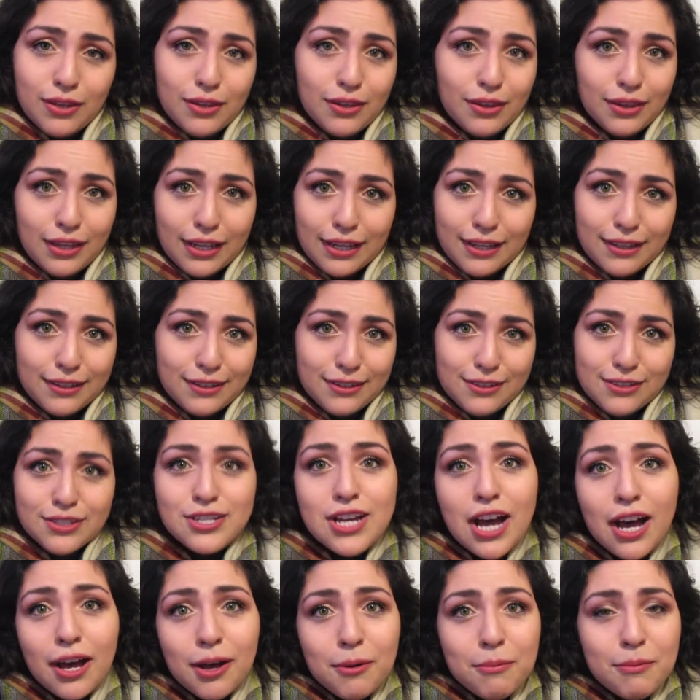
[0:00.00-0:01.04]
like
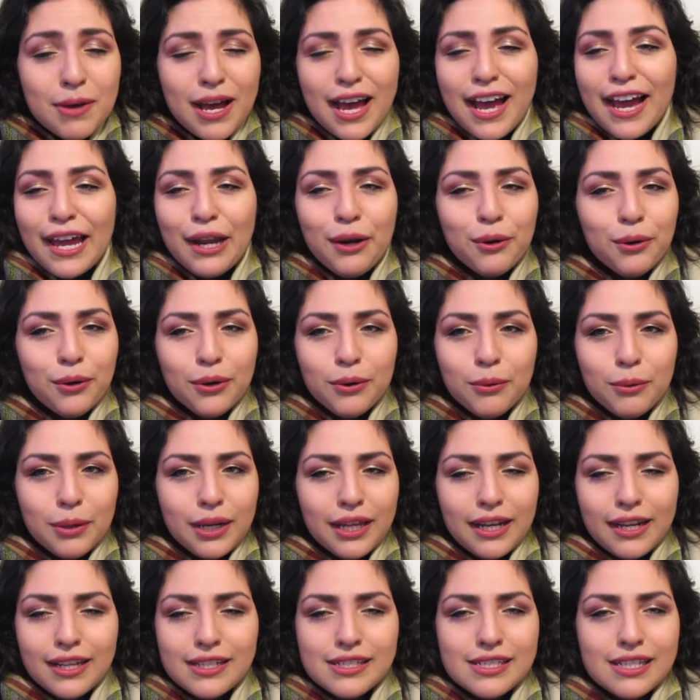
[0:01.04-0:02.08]
dumb. I don't know what
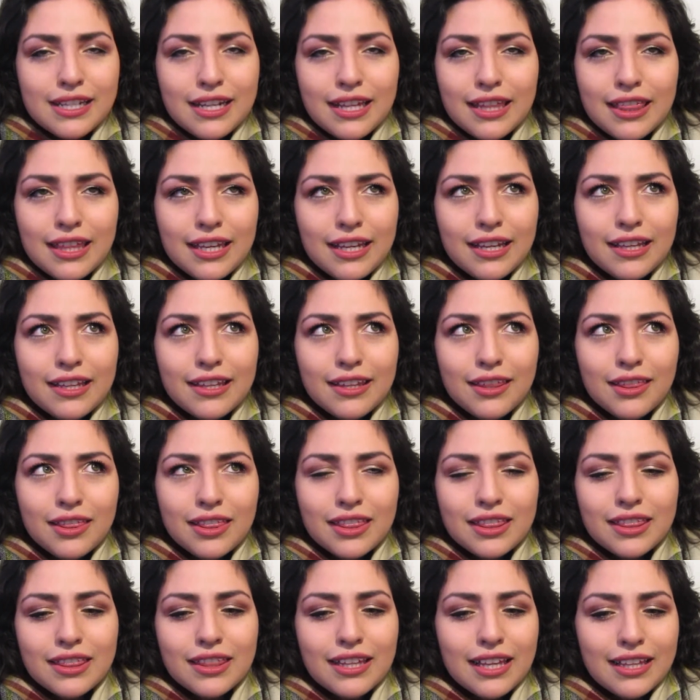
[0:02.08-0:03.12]
it is that I think
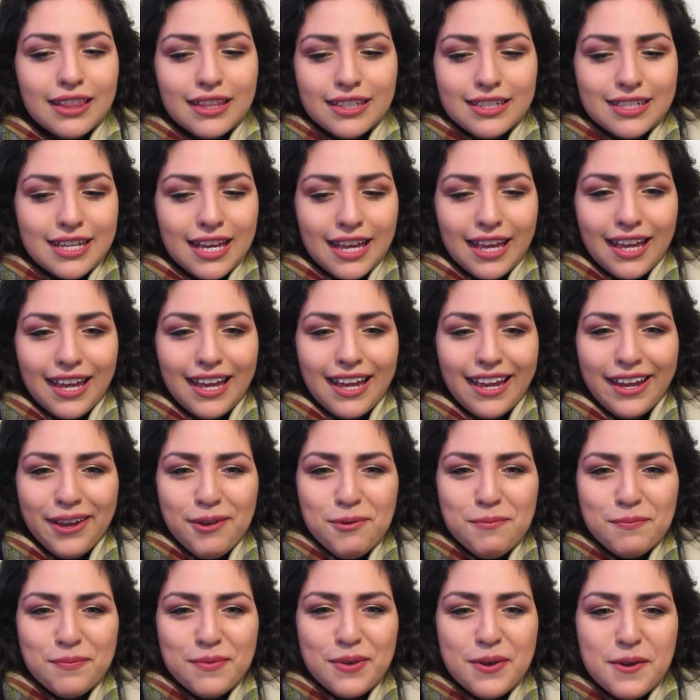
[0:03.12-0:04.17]
at the
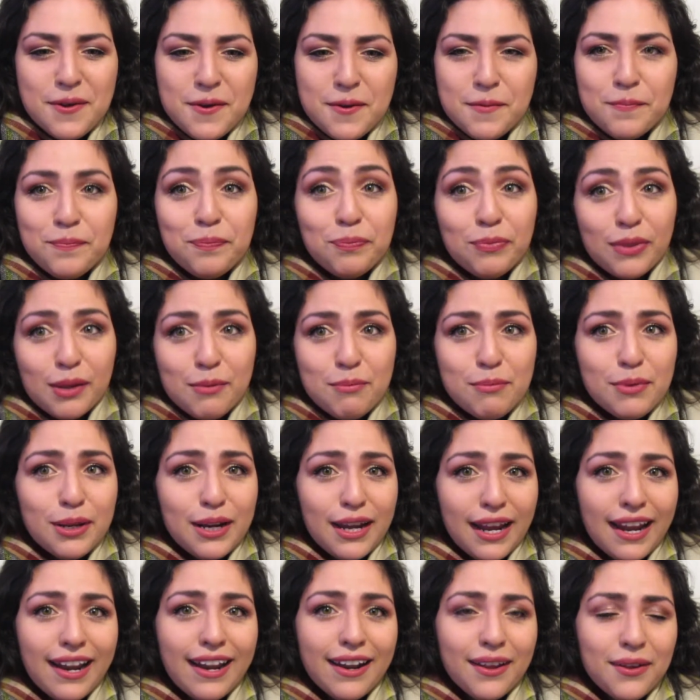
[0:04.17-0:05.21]
time, but
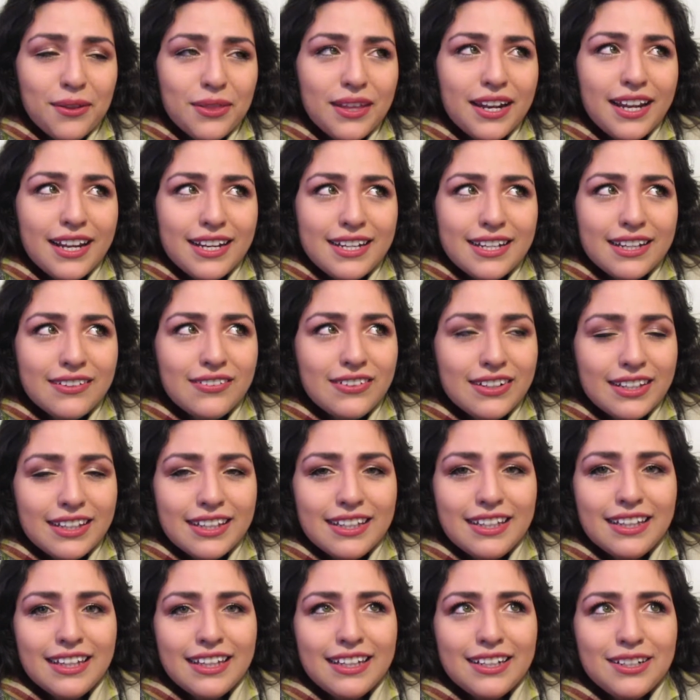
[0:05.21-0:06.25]
I know that I
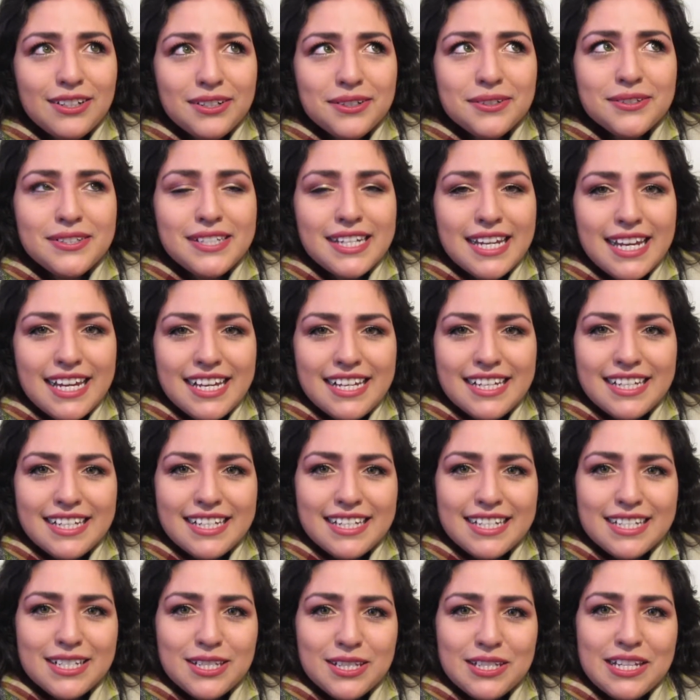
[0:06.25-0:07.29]
definitely like don't take
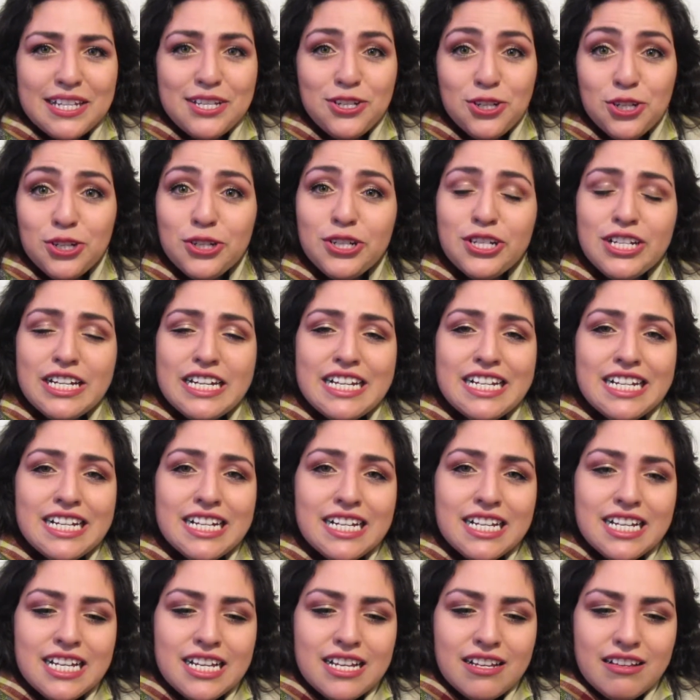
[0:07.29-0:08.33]
it as I should.
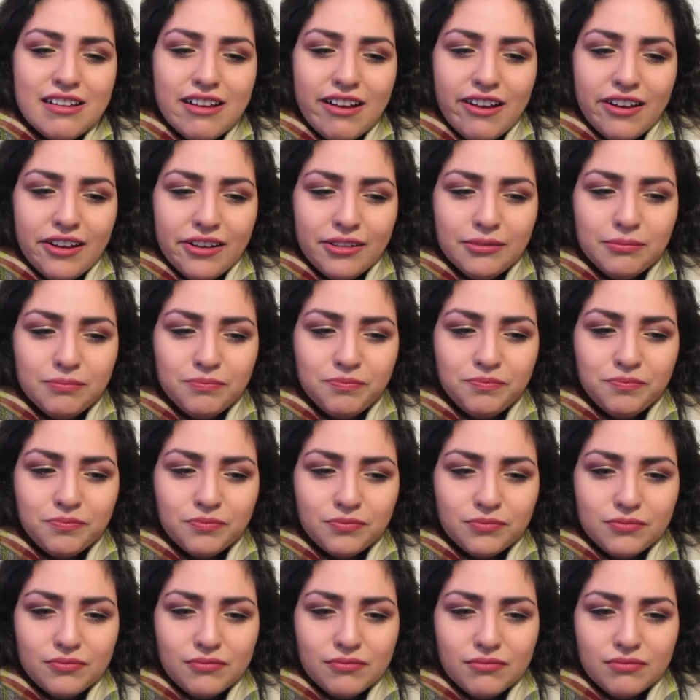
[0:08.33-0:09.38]
And
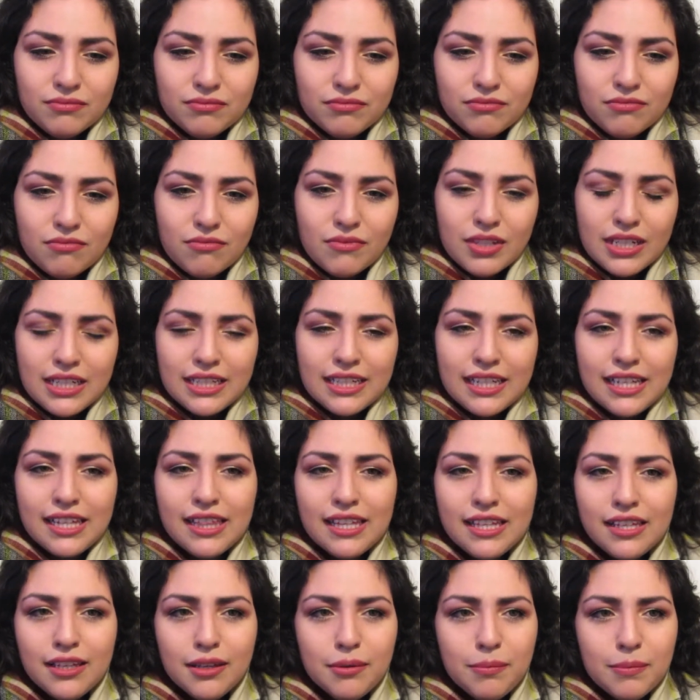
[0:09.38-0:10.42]
I
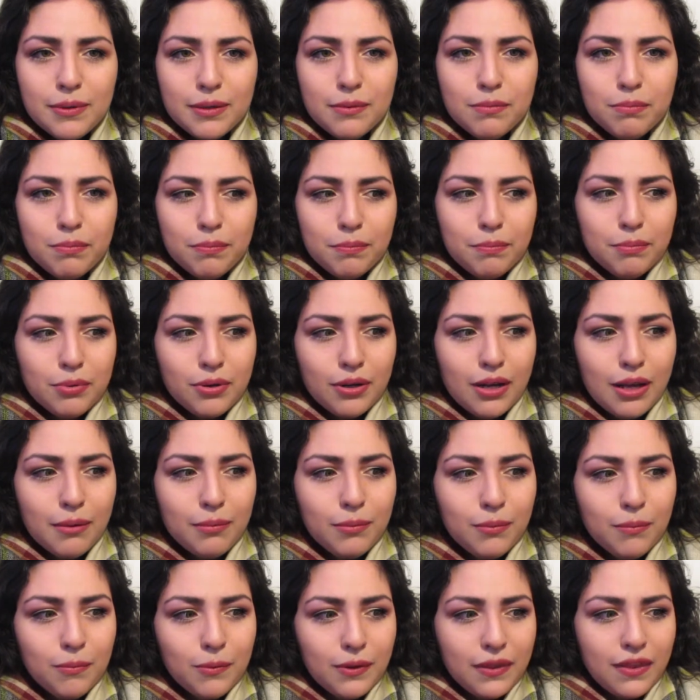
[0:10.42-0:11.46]
think a big
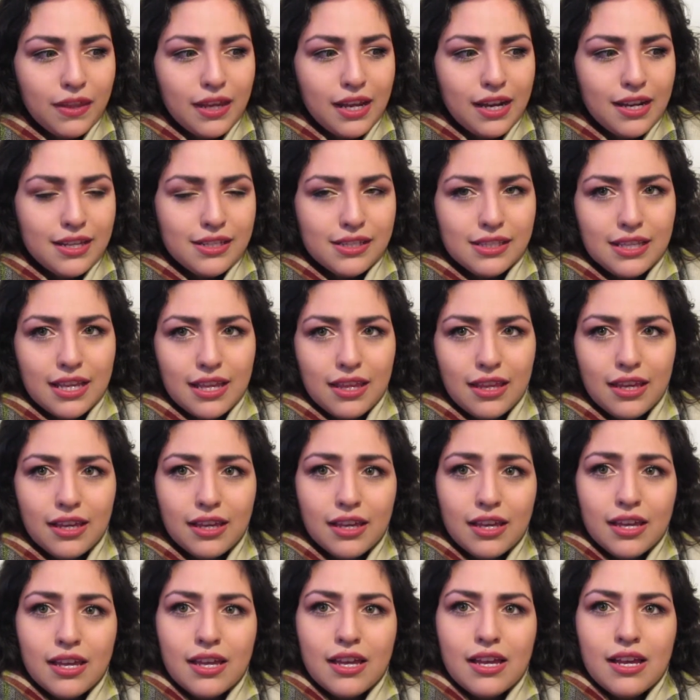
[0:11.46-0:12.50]
problem with that is that like
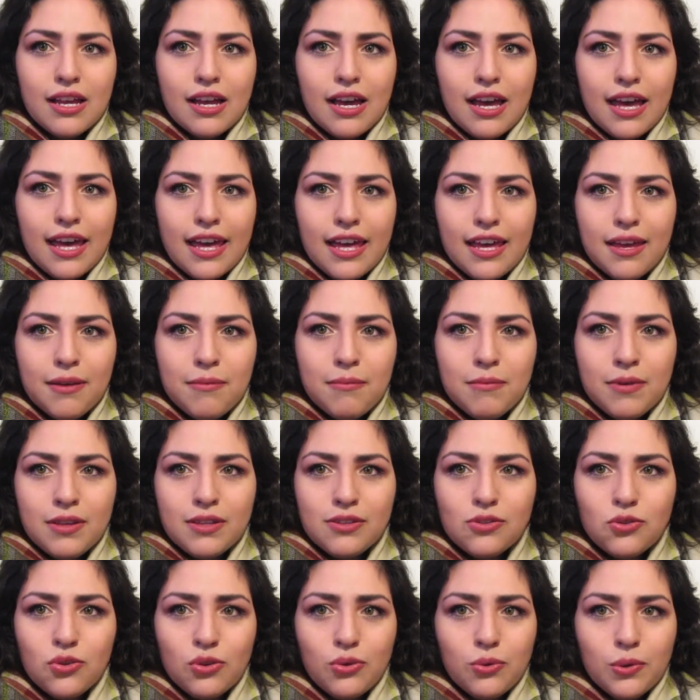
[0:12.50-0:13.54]
I
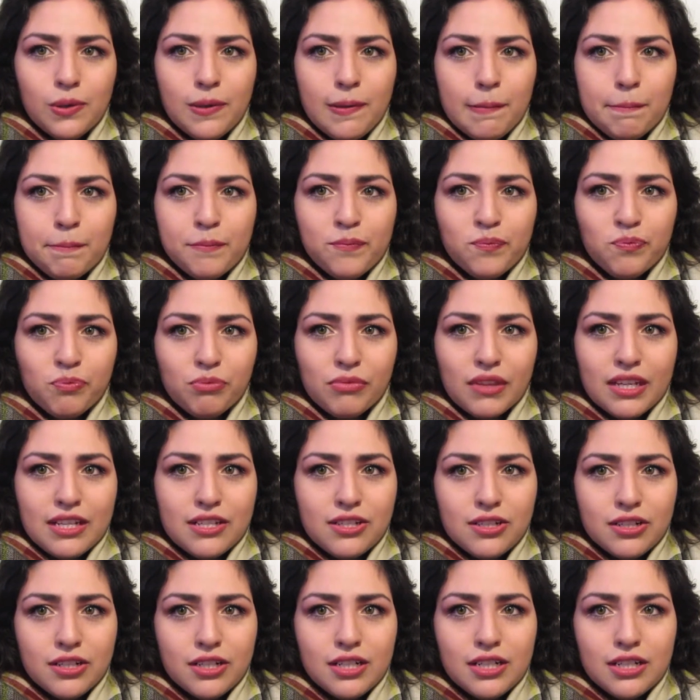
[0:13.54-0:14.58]

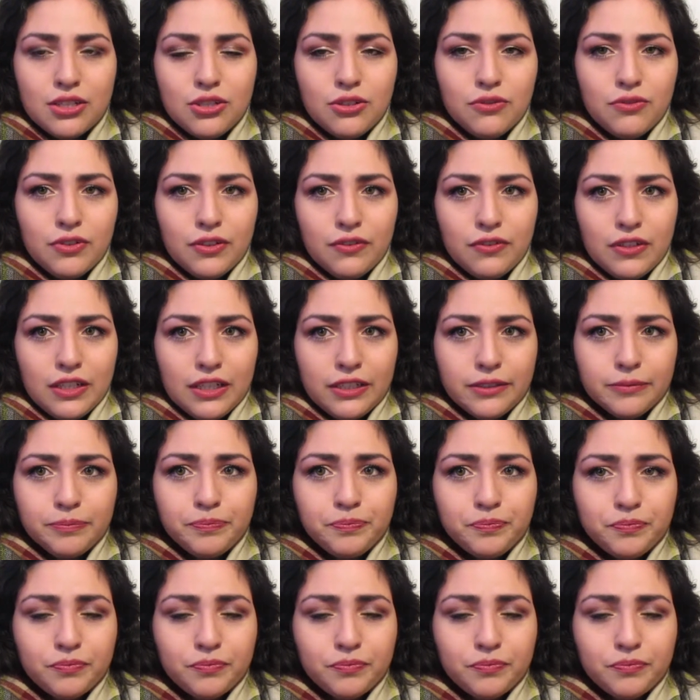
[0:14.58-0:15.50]
started at 250.